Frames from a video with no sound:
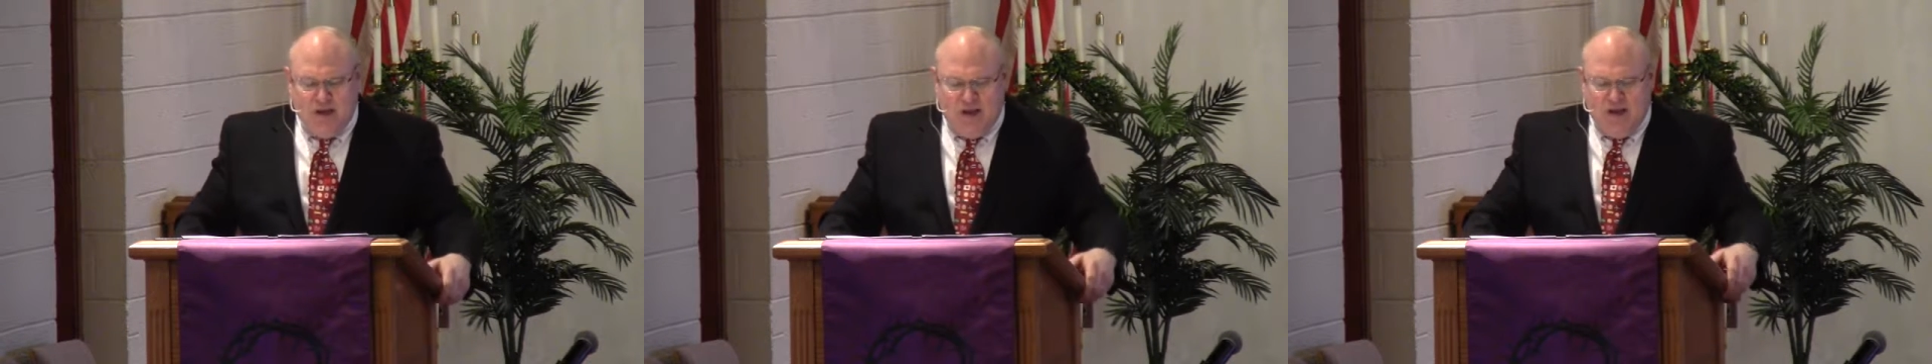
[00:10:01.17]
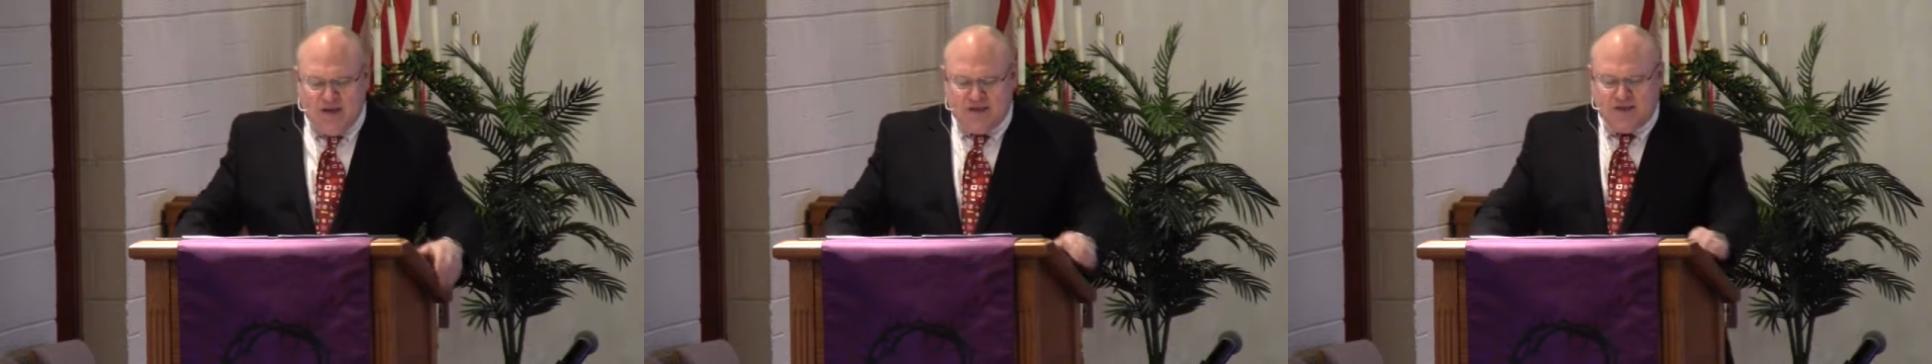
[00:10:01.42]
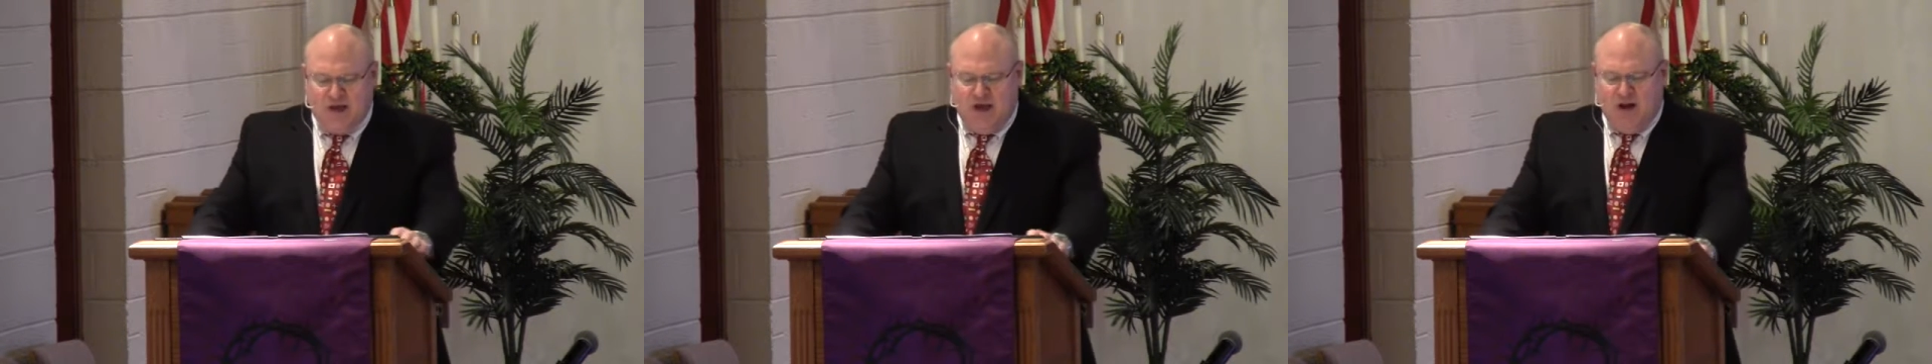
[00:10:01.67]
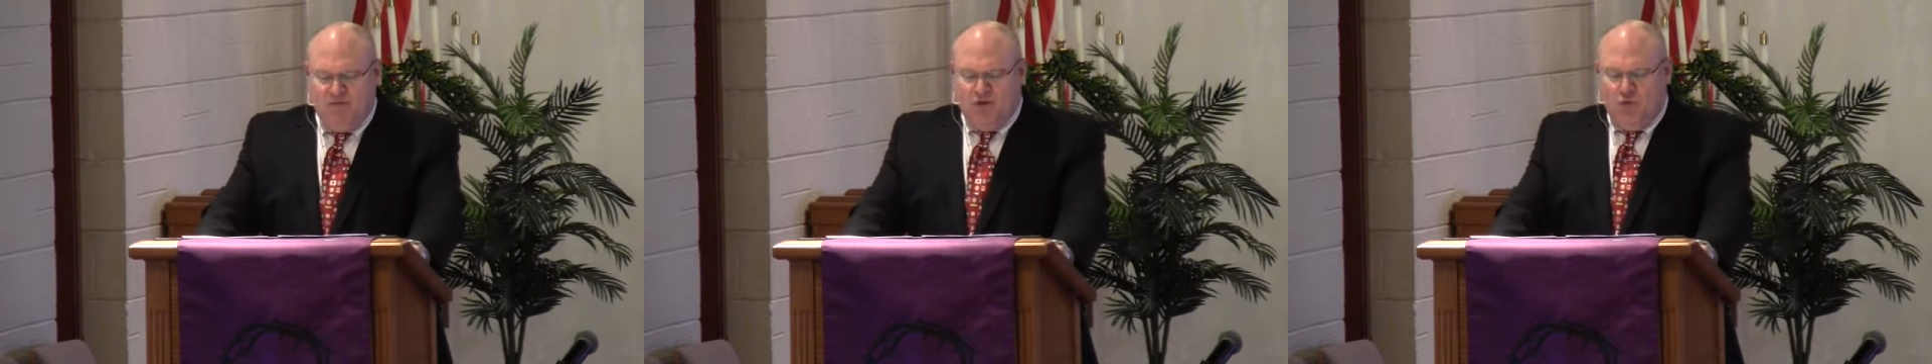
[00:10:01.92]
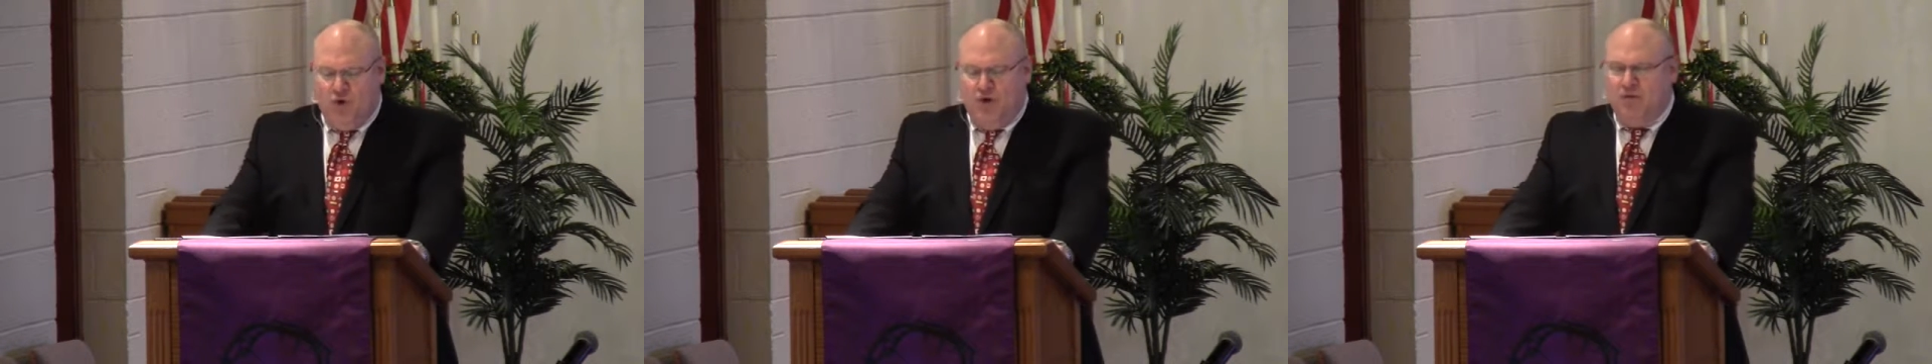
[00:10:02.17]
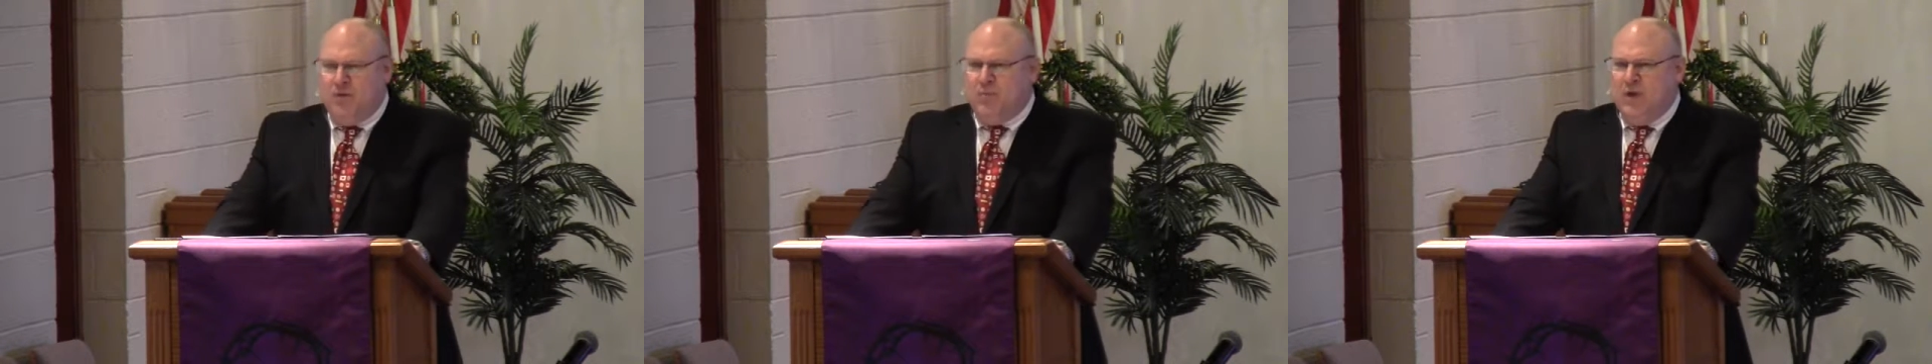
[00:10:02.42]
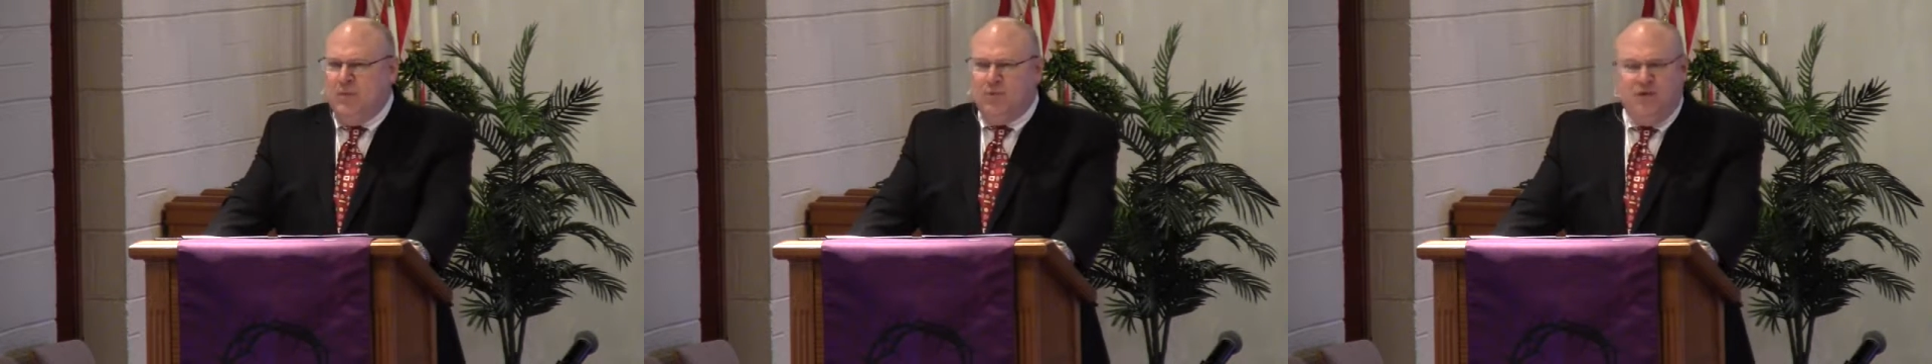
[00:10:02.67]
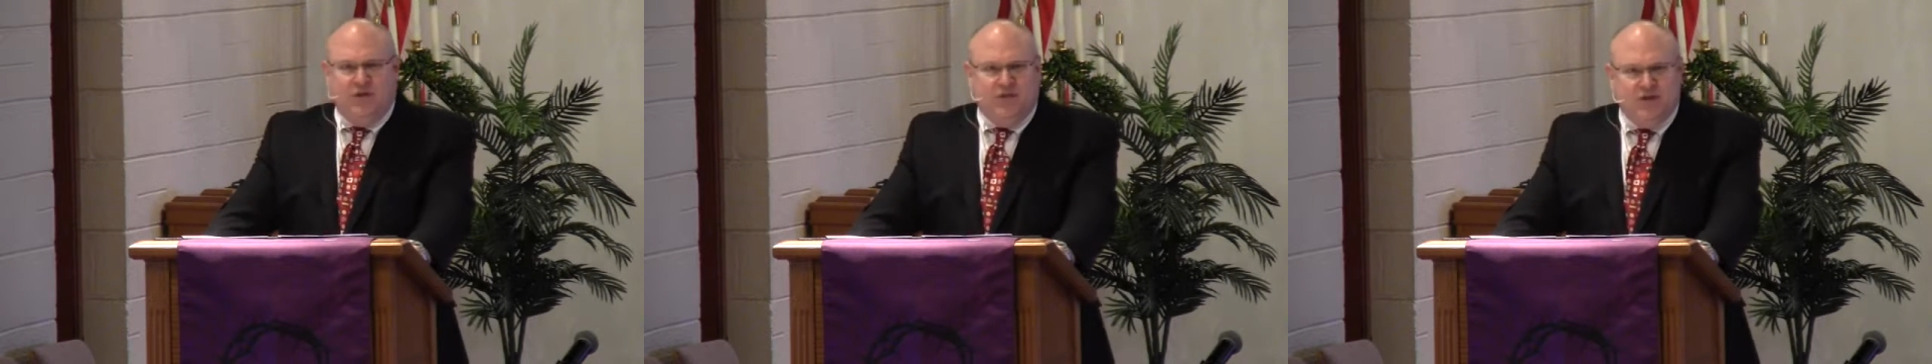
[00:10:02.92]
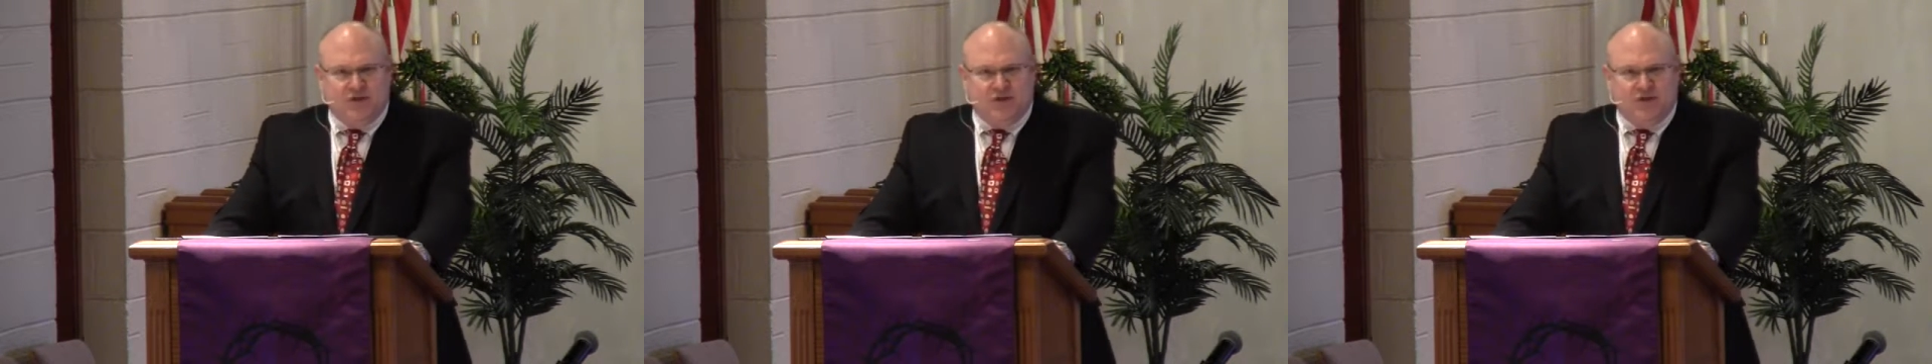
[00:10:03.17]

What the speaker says: instead of the will of the people that they